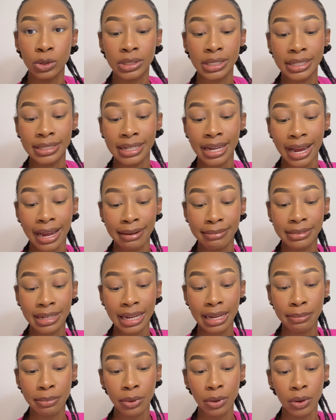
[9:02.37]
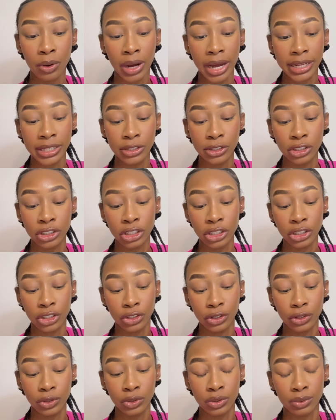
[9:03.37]
A timetable I used to
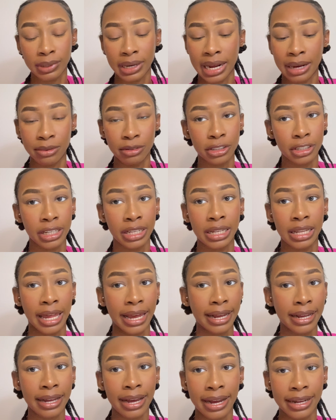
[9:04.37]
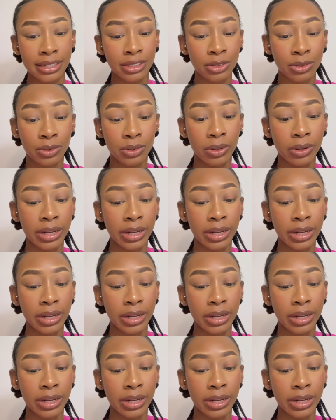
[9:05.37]
use when I was in like high school.